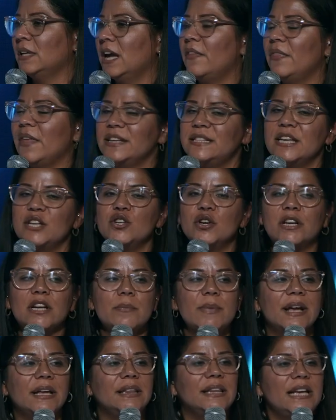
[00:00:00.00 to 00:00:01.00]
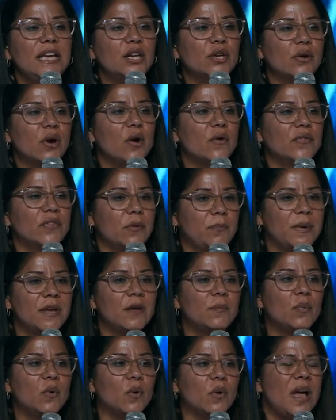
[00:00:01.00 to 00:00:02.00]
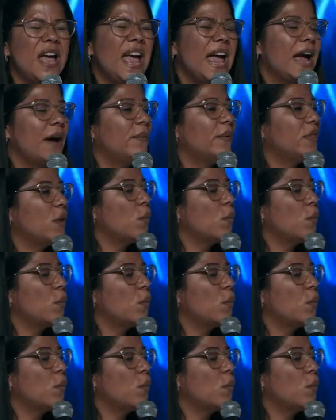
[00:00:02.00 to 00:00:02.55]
And they said, You're going to be a leader over the people. And when the